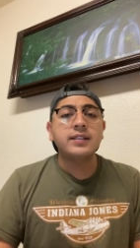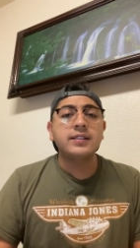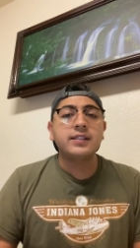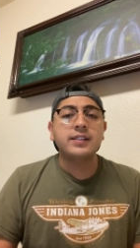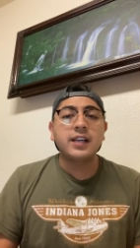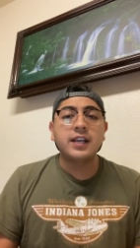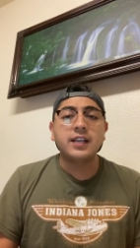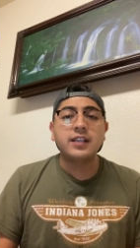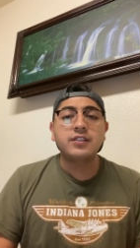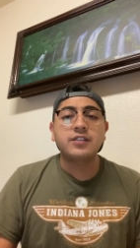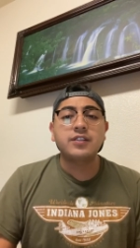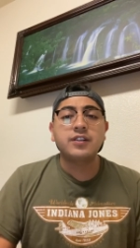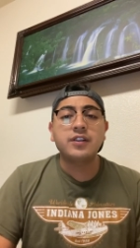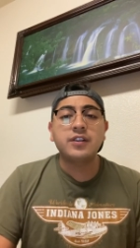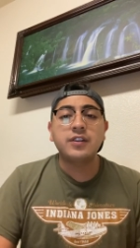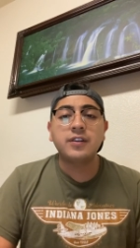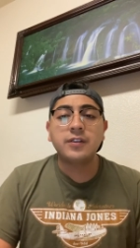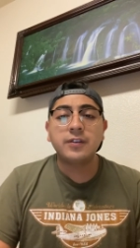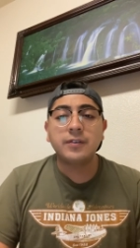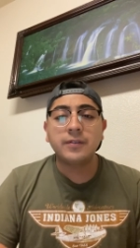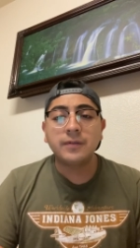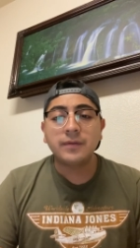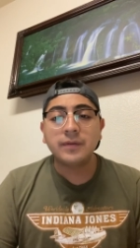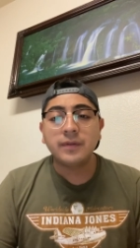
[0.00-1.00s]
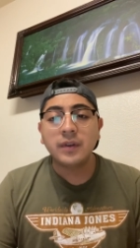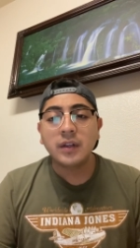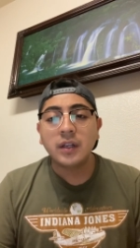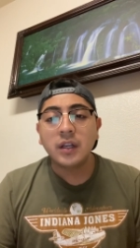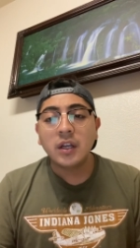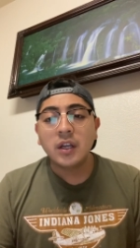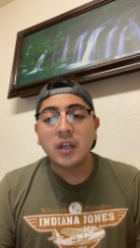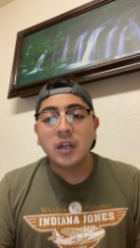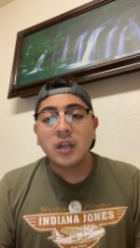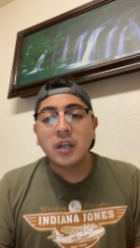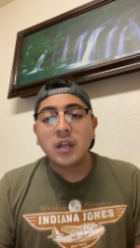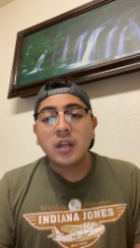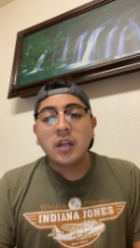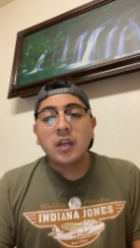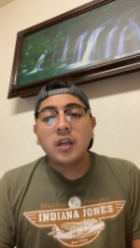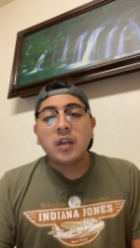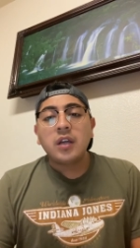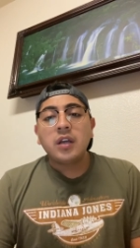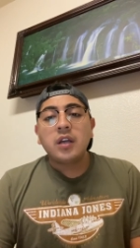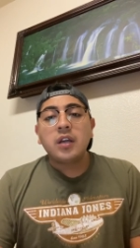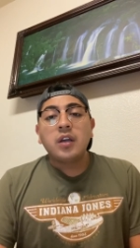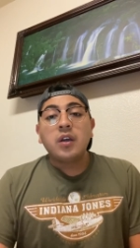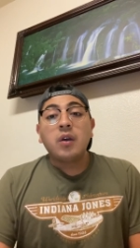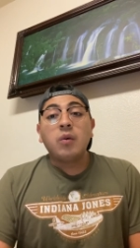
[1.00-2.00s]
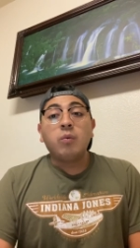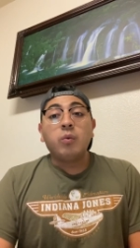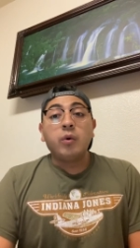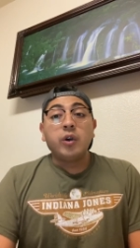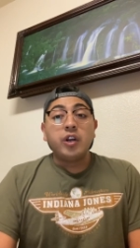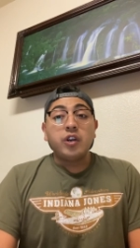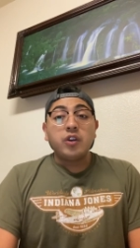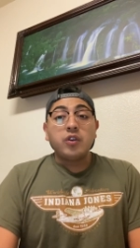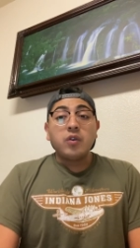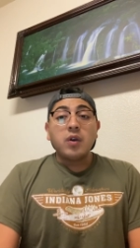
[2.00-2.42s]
session. Would you